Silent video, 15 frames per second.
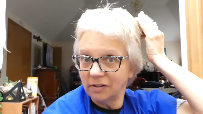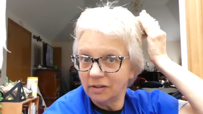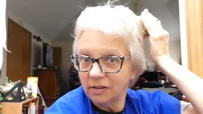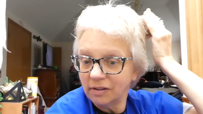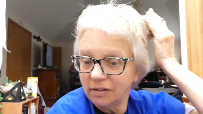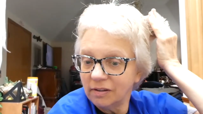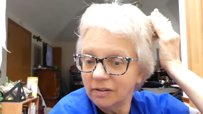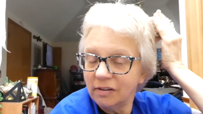
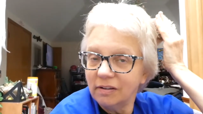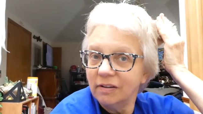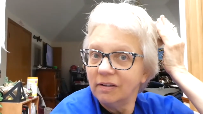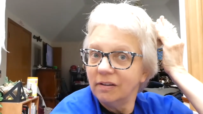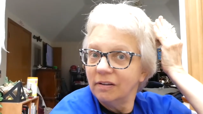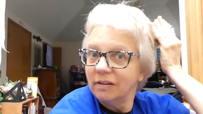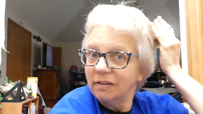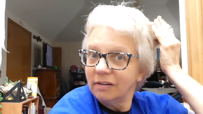
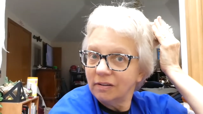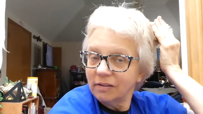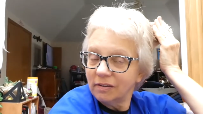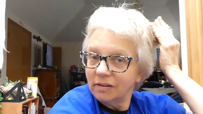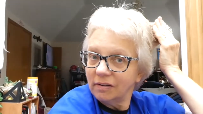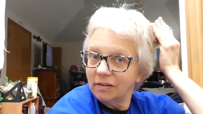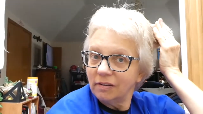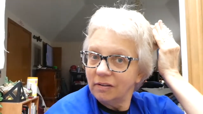
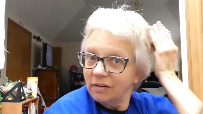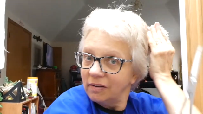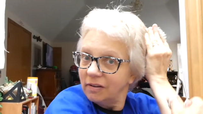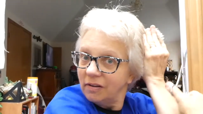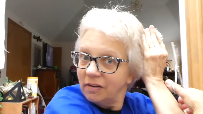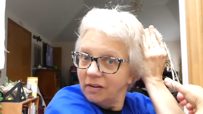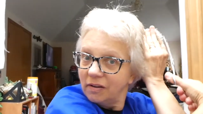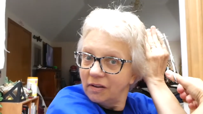
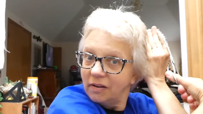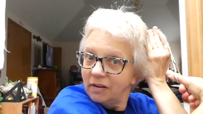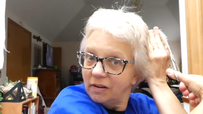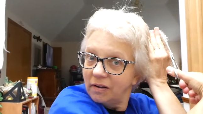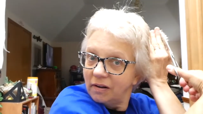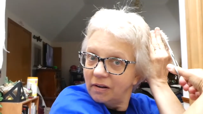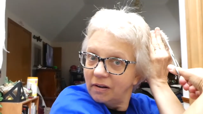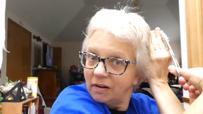
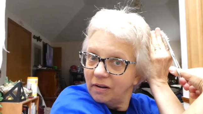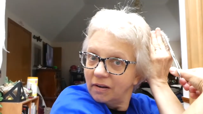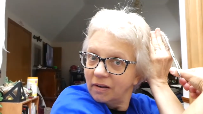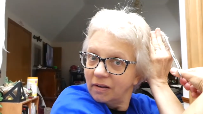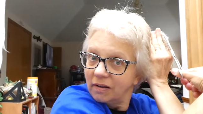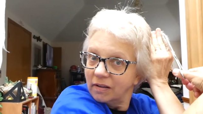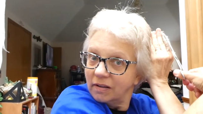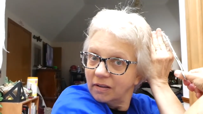
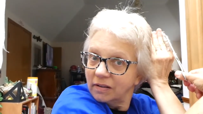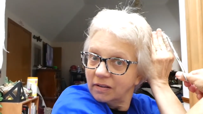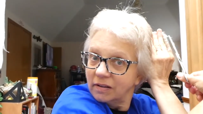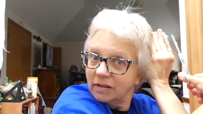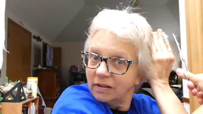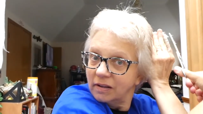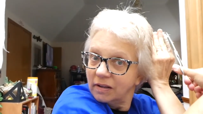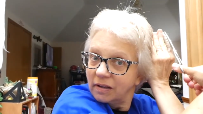
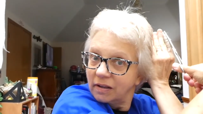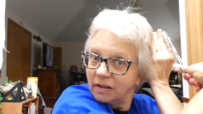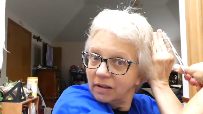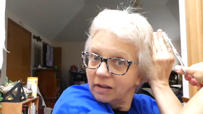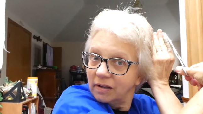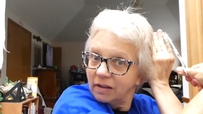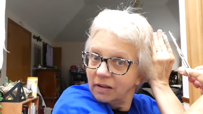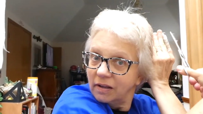
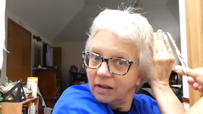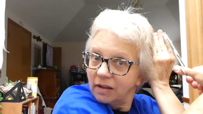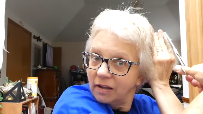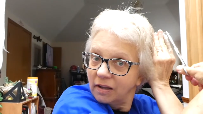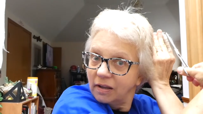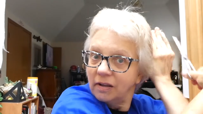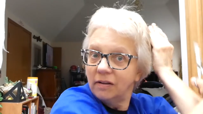No one is speaking in this clip.